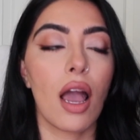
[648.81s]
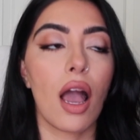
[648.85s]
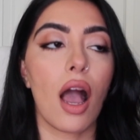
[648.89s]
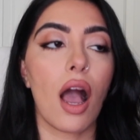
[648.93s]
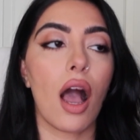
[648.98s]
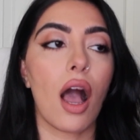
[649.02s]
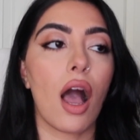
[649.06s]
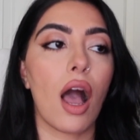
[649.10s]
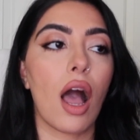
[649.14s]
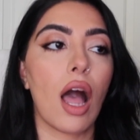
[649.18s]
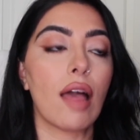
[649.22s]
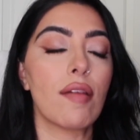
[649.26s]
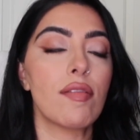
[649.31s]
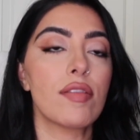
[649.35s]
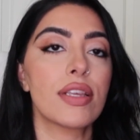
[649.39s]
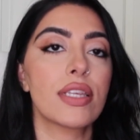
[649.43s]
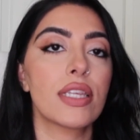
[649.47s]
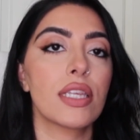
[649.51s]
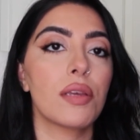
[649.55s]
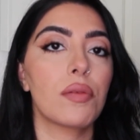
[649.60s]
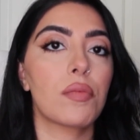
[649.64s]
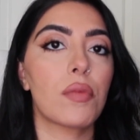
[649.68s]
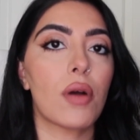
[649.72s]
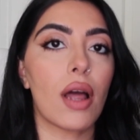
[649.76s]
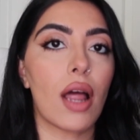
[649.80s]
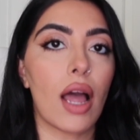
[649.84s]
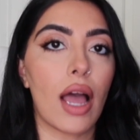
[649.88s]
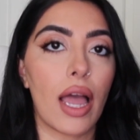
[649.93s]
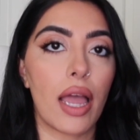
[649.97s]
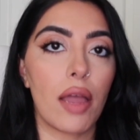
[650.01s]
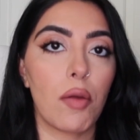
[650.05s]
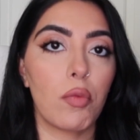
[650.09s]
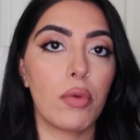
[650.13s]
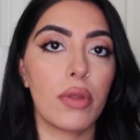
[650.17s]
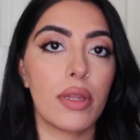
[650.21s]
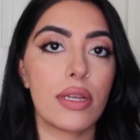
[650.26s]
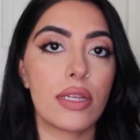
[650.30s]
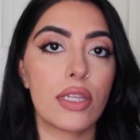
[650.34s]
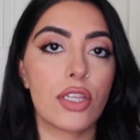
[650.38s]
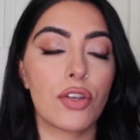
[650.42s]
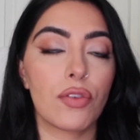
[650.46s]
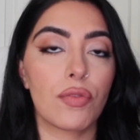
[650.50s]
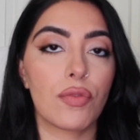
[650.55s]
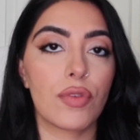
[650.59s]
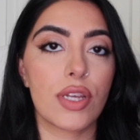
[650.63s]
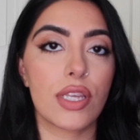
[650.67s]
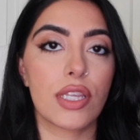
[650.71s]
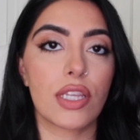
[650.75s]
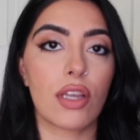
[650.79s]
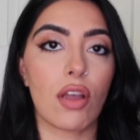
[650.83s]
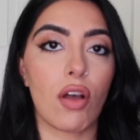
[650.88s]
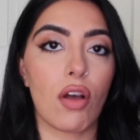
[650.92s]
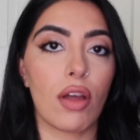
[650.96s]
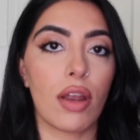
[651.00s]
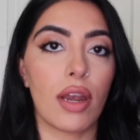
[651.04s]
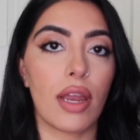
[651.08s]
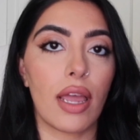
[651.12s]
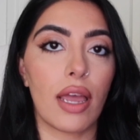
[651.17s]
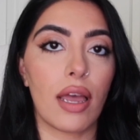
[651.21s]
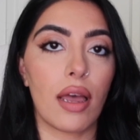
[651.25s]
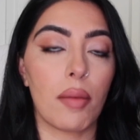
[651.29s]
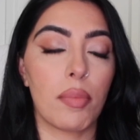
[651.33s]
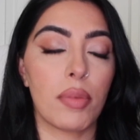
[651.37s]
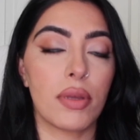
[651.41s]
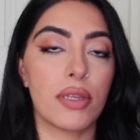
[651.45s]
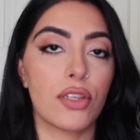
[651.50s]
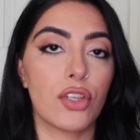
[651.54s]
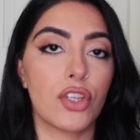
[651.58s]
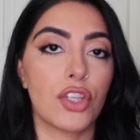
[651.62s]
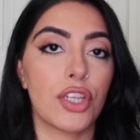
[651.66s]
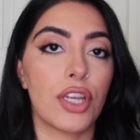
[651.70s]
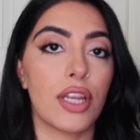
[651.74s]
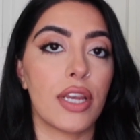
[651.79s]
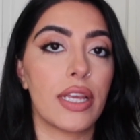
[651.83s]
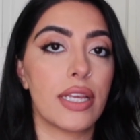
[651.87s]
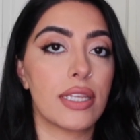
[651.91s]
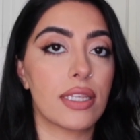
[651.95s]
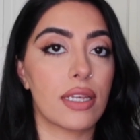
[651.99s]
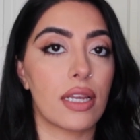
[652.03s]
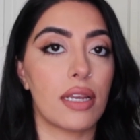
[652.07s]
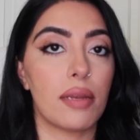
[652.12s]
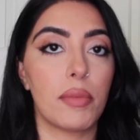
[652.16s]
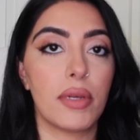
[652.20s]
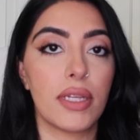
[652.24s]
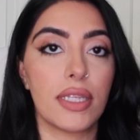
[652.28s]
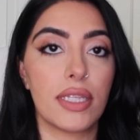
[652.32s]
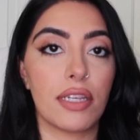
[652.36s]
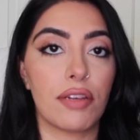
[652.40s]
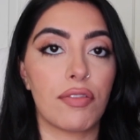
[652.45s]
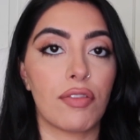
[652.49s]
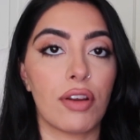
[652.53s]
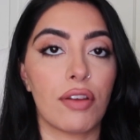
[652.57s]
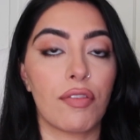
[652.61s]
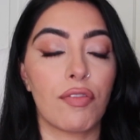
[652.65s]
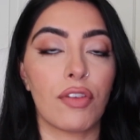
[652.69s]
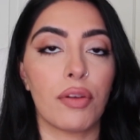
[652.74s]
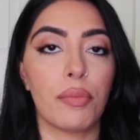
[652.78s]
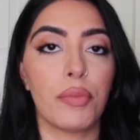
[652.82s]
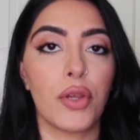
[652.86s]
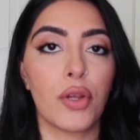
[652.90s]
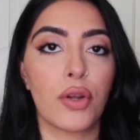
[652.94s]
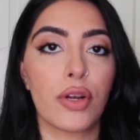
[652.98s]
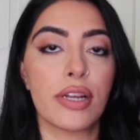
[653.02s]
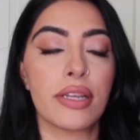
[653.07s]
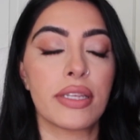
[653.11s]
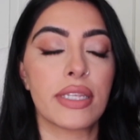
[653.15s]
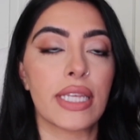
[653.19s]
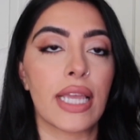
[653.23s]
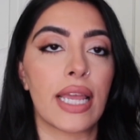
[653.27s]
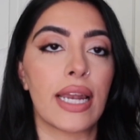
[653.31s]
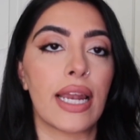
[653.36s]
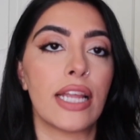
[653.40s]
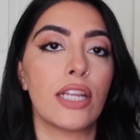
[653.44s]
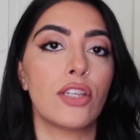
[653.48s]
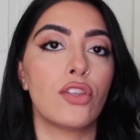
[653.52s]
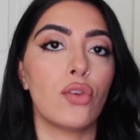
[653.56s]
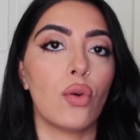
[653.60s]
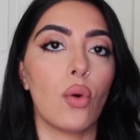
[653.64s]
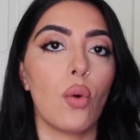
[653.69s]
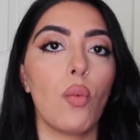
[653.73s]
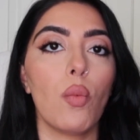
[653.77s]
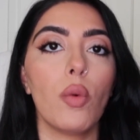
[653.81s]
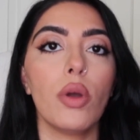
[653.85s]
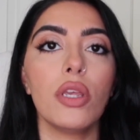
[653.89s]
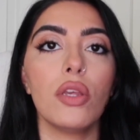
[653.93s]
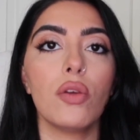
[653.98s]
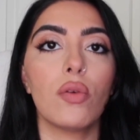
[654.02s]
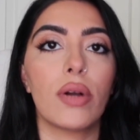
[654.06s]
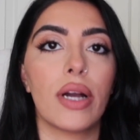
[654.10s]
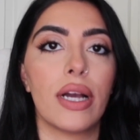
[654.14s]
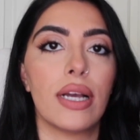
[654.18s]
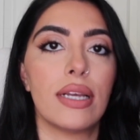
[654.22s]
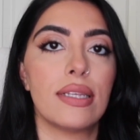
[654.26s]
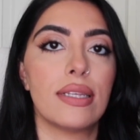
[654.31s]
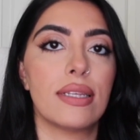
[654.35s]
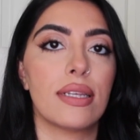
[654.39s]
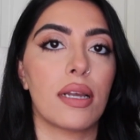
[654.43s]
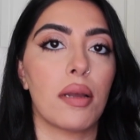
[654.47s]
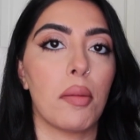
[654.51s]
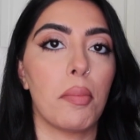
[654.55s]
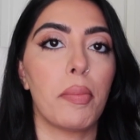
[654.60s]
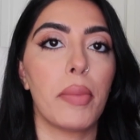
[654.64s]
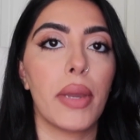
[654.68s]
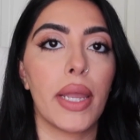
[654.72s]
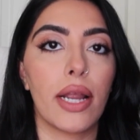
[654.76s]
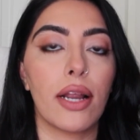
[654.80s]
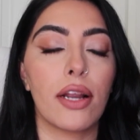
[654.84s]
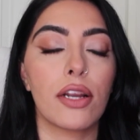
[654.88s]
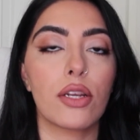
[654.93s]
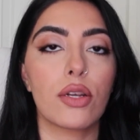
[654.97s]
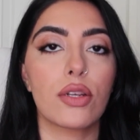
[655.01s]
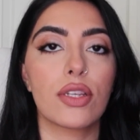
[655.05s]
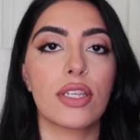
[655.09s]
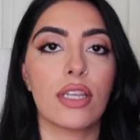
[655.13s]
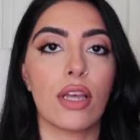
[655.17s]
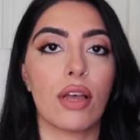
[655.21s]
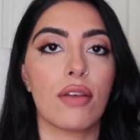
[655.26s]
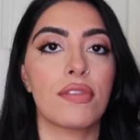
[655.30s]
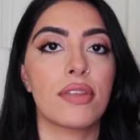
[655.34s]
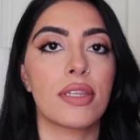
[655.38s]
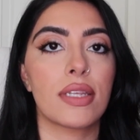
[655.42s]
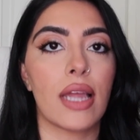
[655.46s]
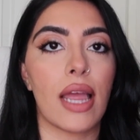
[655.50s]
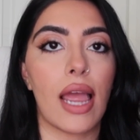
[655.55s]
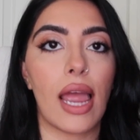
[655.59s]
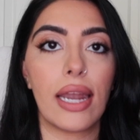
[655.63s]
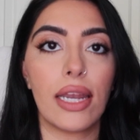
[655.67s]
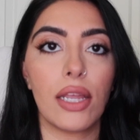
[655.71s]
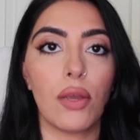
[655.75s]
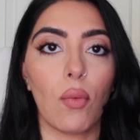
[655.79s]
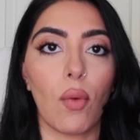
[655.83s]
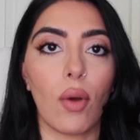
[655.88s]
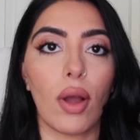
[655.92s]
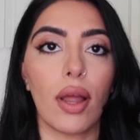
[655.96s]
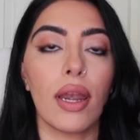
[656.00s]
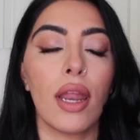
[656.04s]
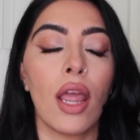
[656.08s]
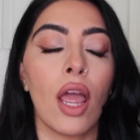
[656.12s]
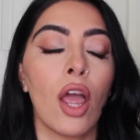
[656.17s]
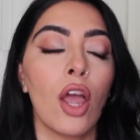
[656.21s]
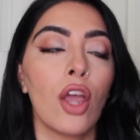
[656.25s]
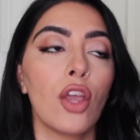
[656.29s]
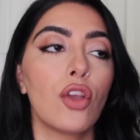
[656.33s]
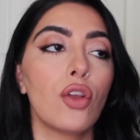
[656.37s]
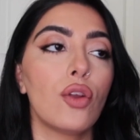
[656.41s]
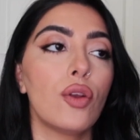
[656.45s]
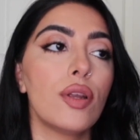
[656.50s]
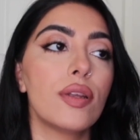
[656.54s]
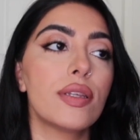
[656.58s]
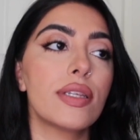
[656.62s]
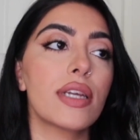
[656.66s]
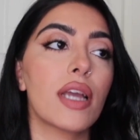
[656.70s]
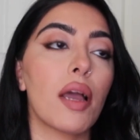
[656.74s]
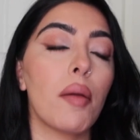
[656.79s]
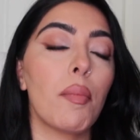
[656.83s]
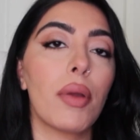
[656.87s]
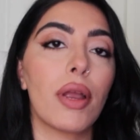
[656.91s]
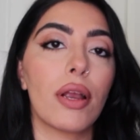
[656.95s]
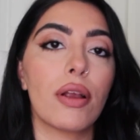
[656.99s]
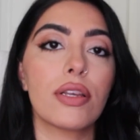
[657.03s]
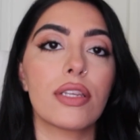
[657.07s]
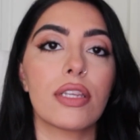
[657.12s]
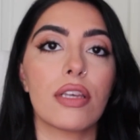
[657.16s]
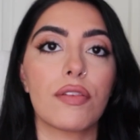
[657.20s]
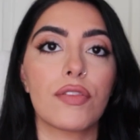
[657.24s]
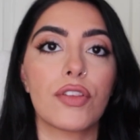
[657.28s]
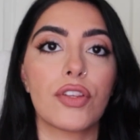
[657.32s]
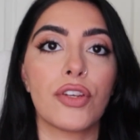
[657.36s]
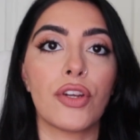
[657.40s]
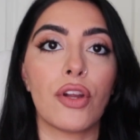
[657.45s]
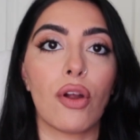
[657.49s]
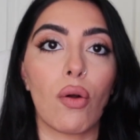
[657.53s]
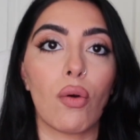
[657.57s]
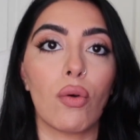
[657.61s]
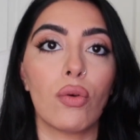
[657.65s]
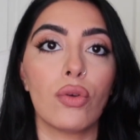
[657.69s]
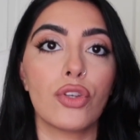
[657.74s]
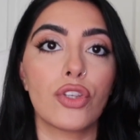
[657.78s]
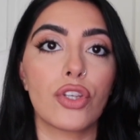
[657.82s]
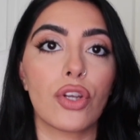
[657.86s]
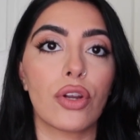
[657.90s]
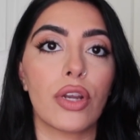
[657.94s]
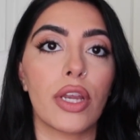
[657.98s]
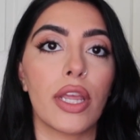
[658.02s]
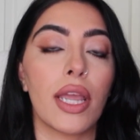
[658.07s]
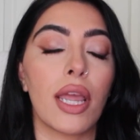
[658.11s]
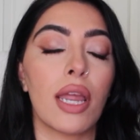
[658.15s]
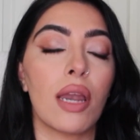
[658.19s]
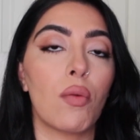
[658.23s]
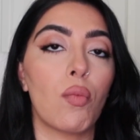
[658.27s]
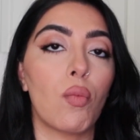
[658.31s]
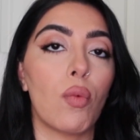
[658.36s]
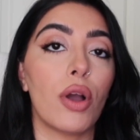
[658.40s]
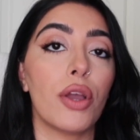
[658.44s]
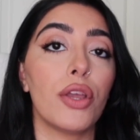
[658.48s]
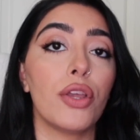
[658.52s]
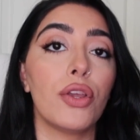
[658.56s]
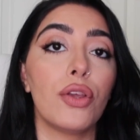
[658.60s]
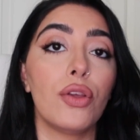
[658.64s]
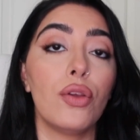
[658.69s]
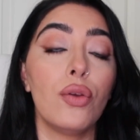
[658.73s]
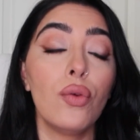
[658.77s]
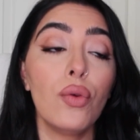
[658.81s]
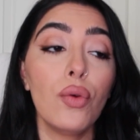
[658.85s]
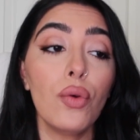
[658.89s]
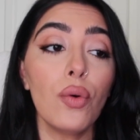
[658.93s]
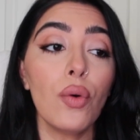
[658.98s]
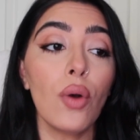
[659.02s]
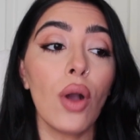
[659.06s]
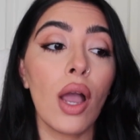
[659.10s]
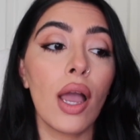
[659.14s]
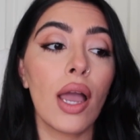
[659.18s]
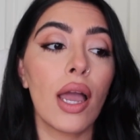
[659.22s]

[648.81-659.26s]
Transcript: Obviously, what I'm willing to risk on a position is going to be different from yours. And I don't want you guys to compare yourselves to anyone. You need to compare yourselves to your own journey and what you